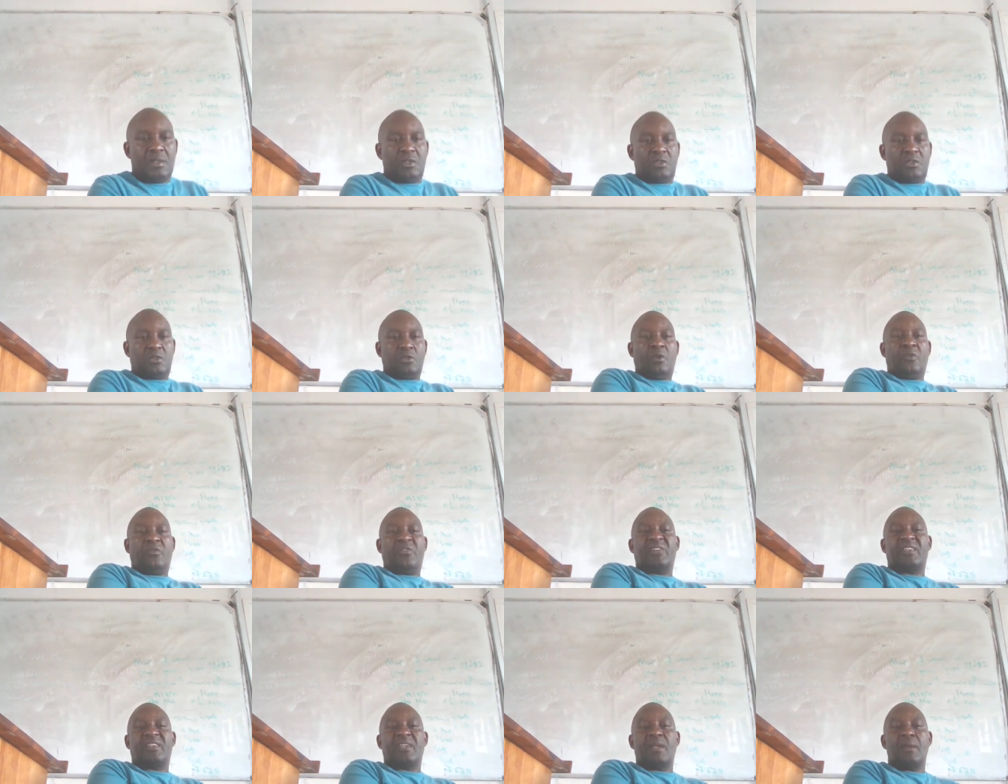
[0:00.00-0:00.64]
So
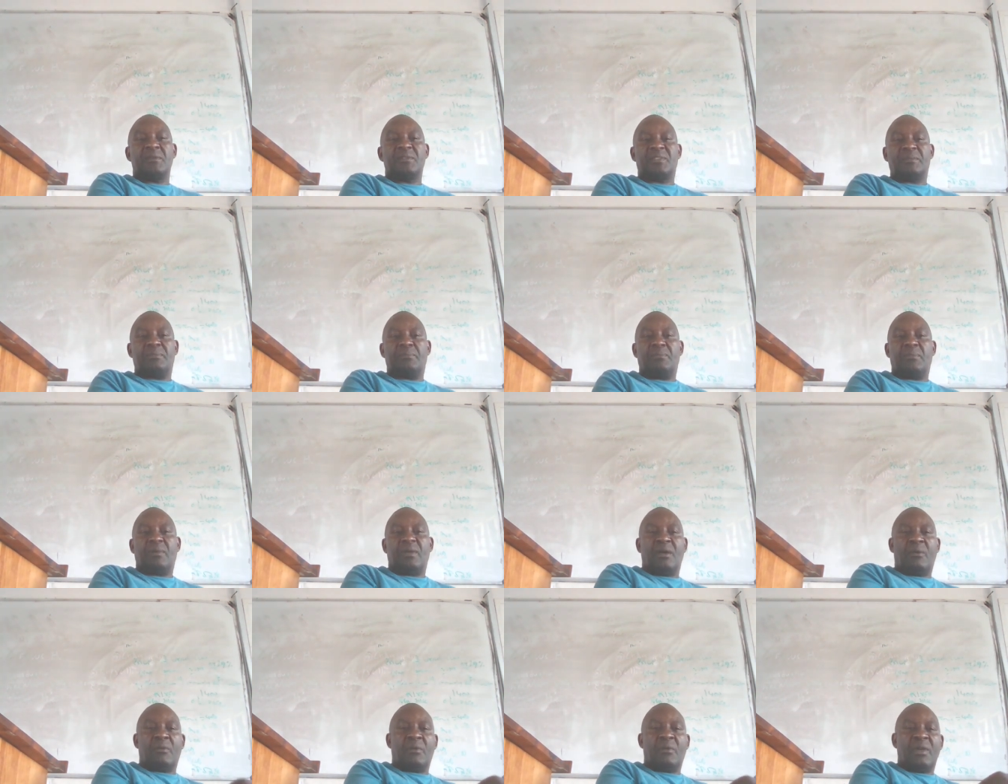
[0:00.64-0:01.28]
oftentimes,
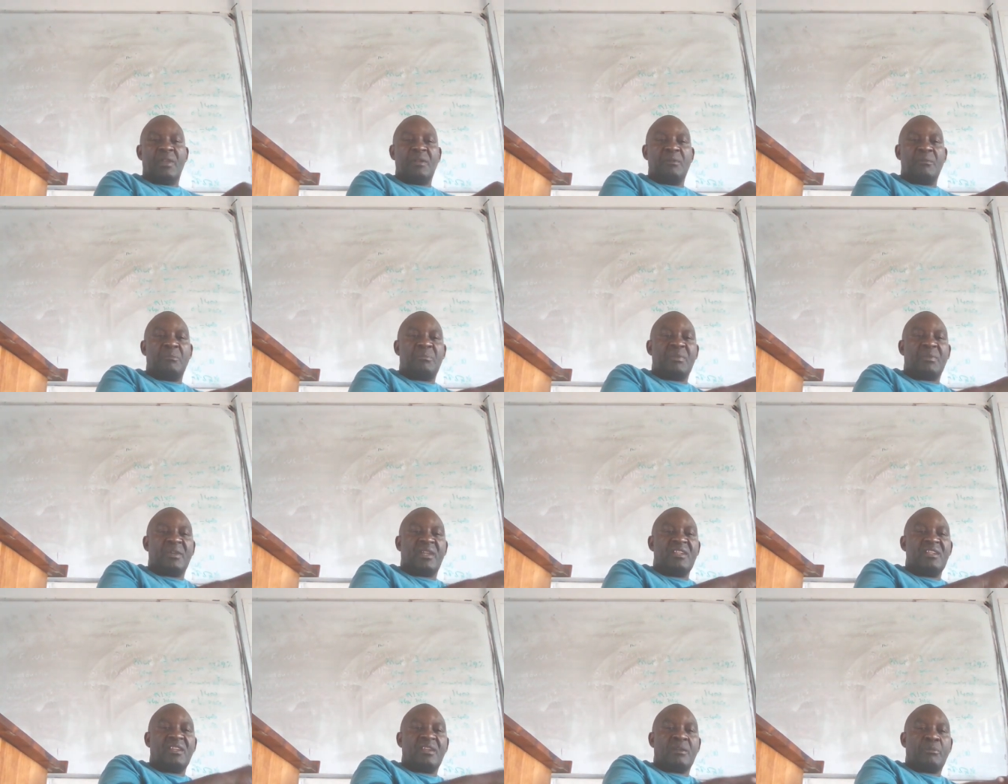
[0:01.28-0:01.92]
when
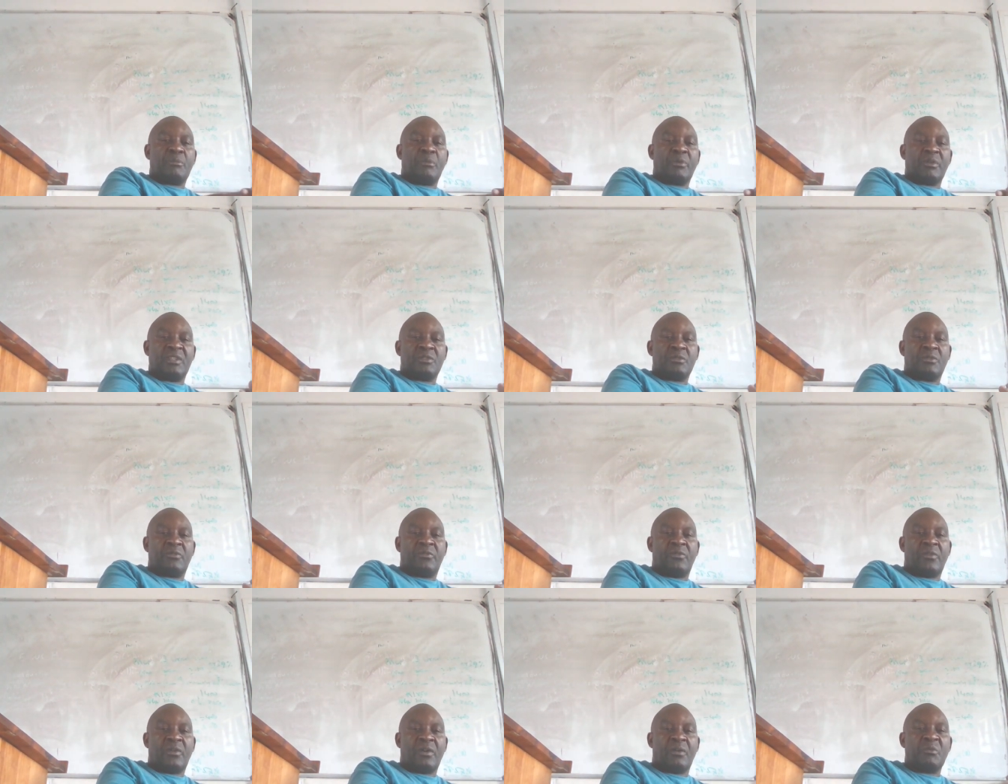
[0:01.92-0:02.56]
beginning reporters
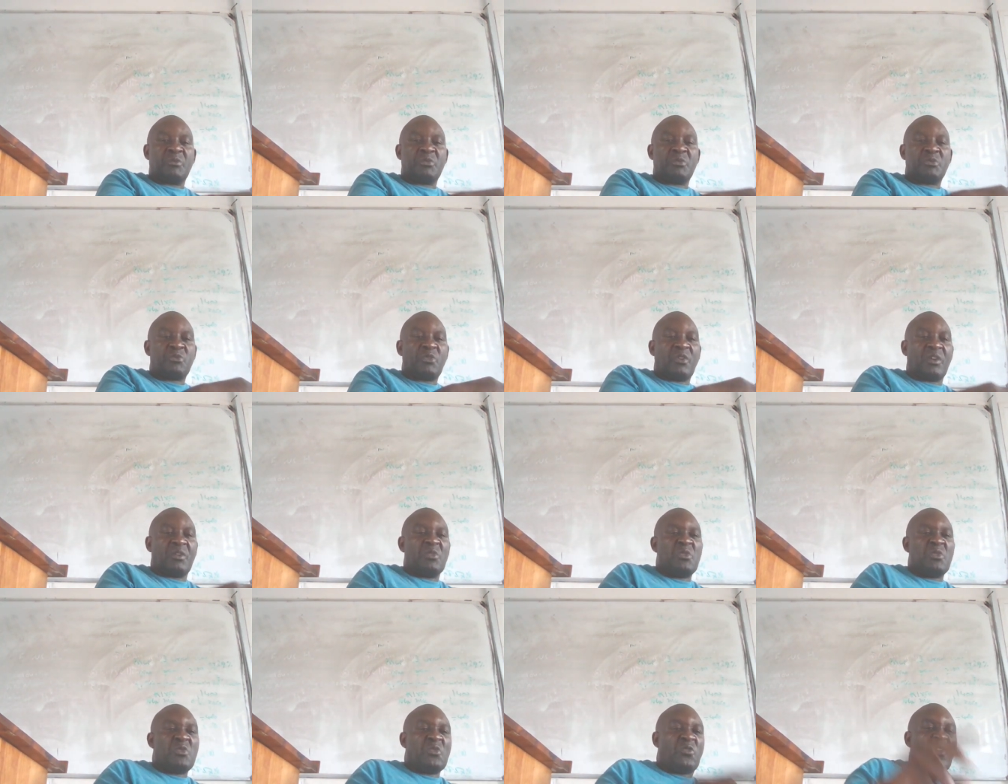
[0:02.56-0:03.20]
will
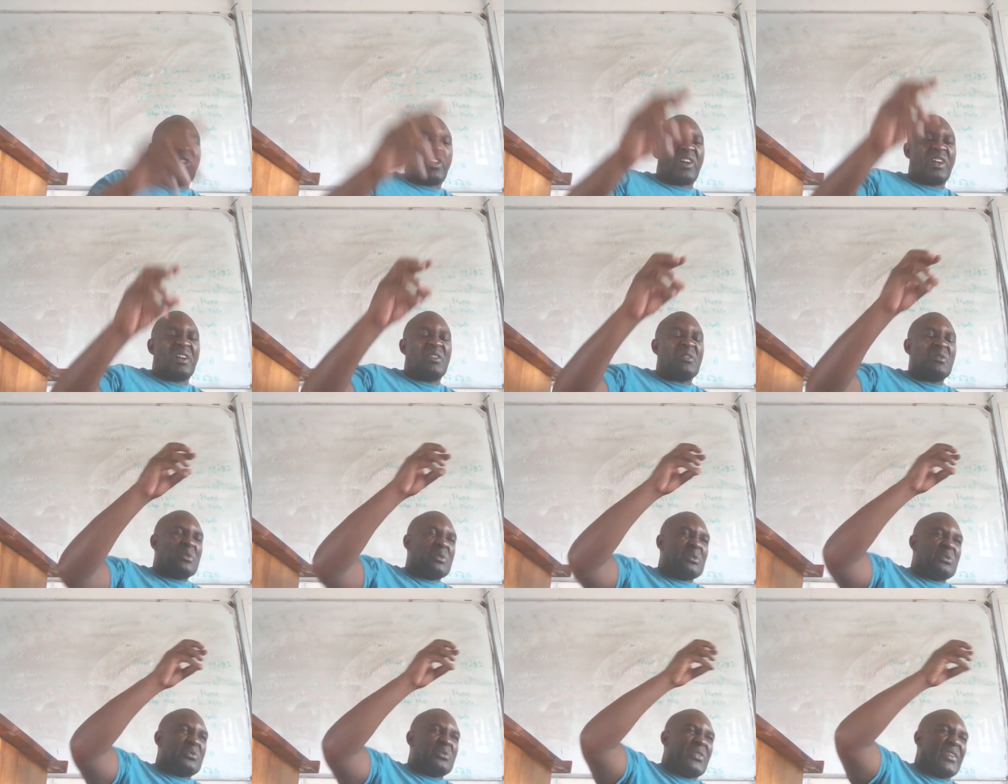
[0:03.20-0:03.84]

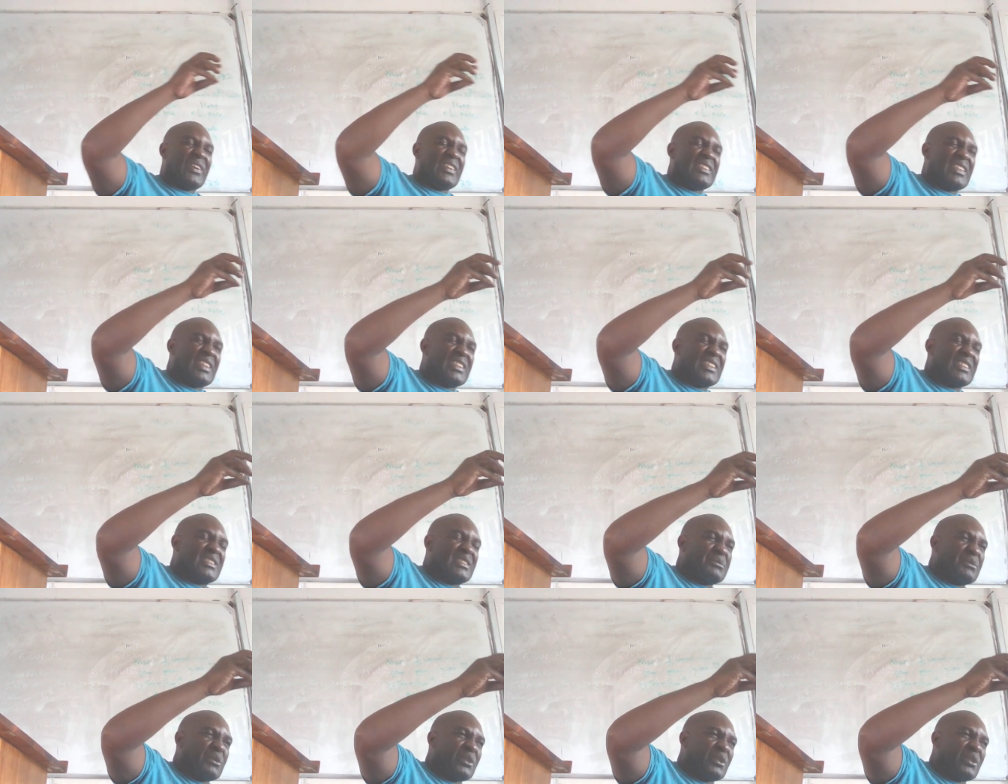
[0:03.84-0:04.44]
find that